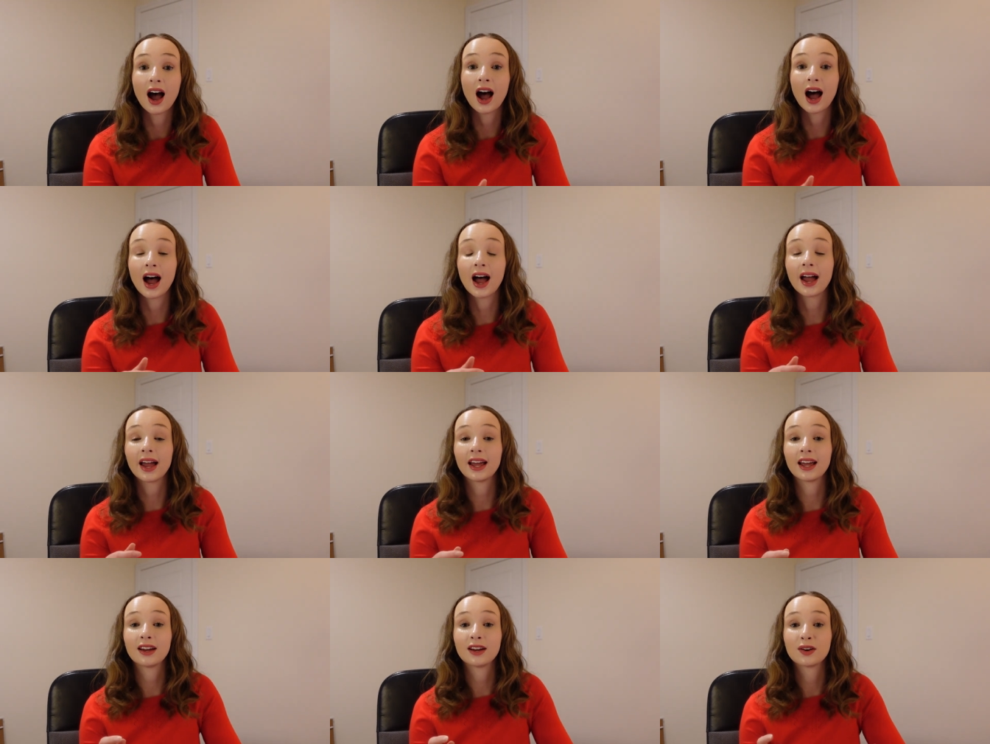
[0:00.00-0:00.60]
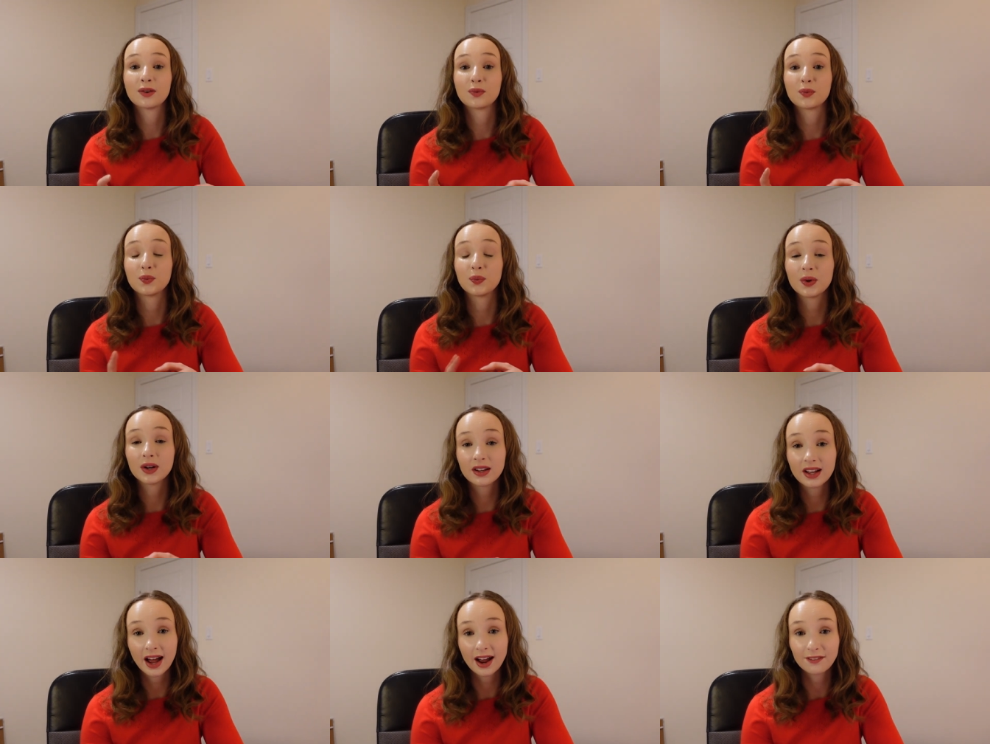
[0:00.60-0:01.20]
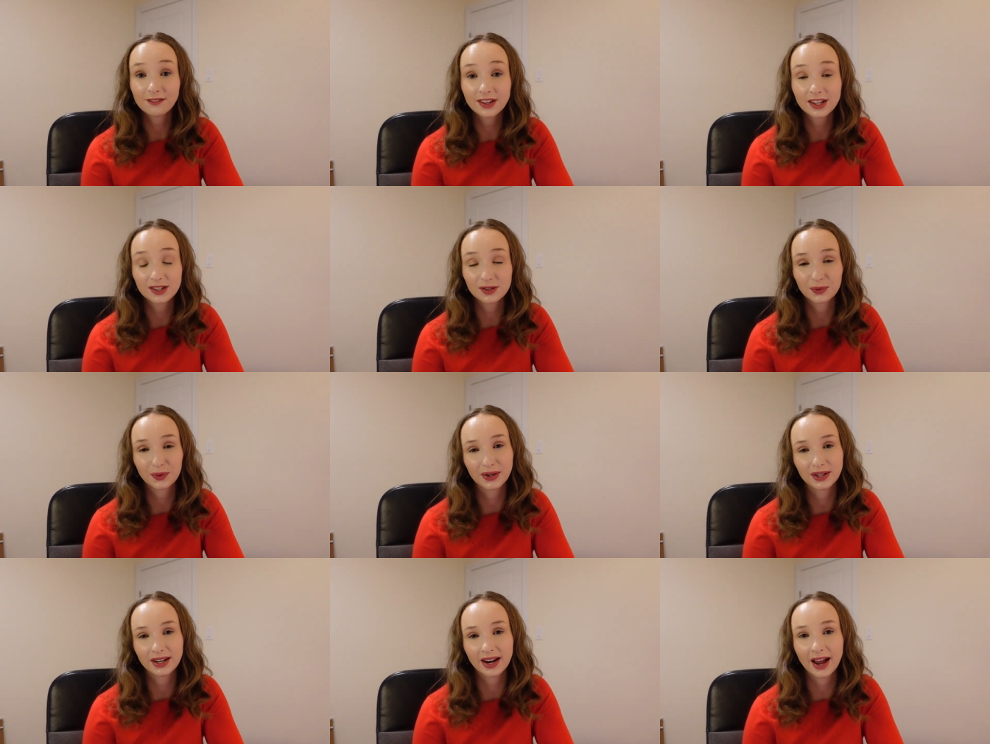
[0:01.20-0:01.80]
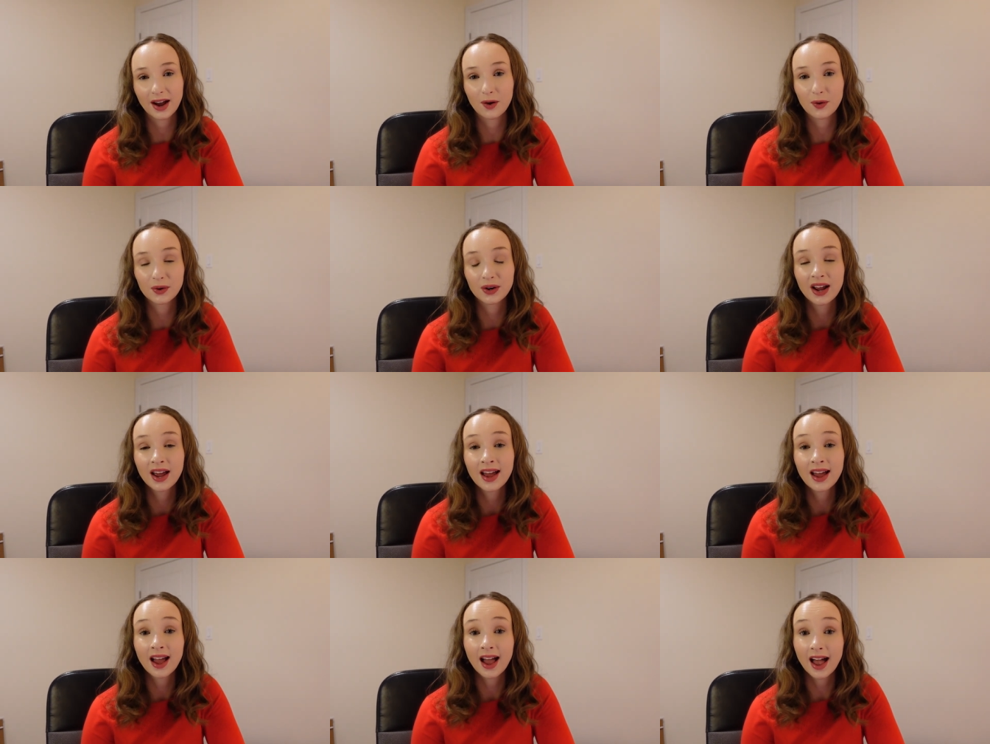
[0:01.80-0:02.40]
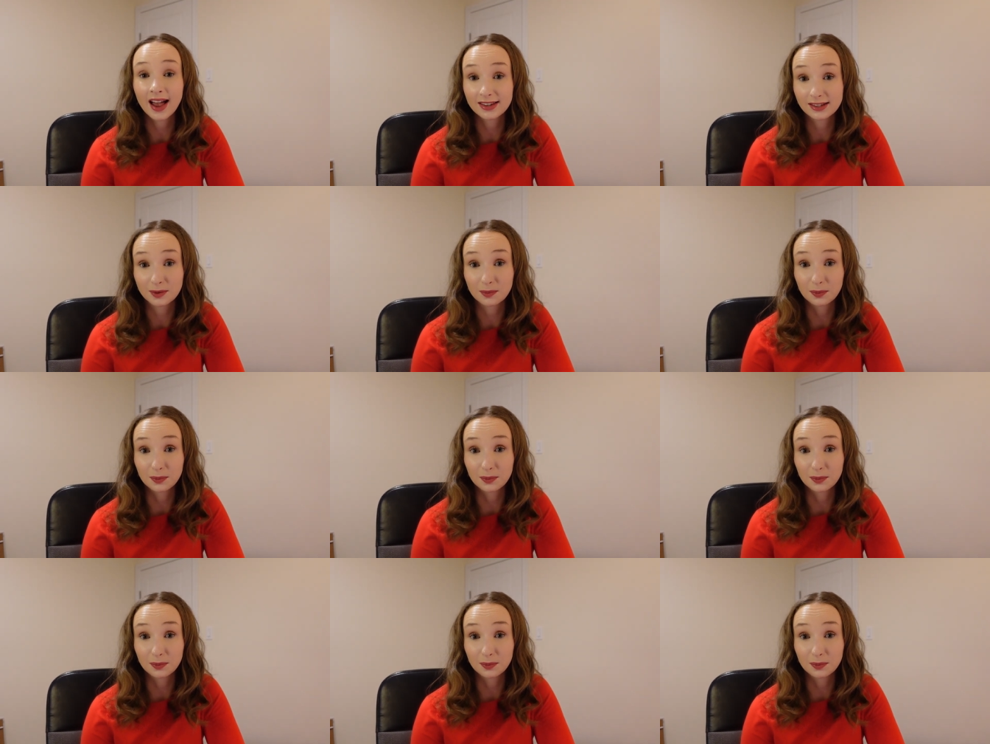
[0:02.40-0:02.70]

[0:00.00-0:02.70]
I will have this written out as a